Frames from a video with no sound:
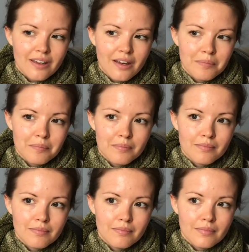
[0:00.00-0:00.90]
am
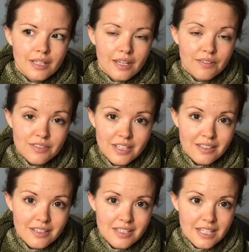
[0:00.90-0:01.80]
gifting
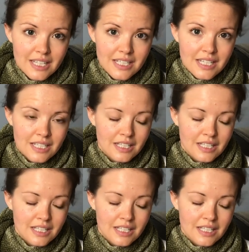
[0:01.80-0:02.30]
this knit